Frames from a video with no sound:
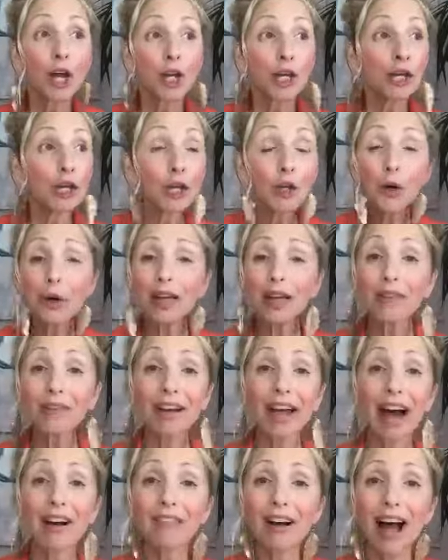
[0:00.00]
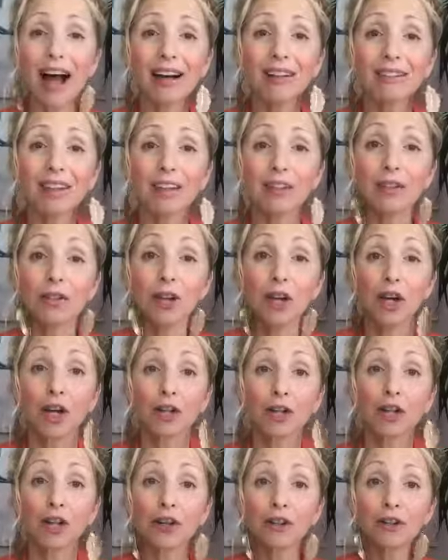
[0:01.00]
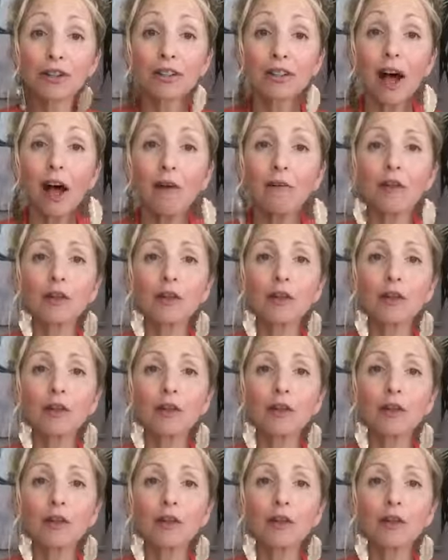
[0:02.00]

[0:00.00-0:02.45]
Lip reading: you don't even have access to yourself.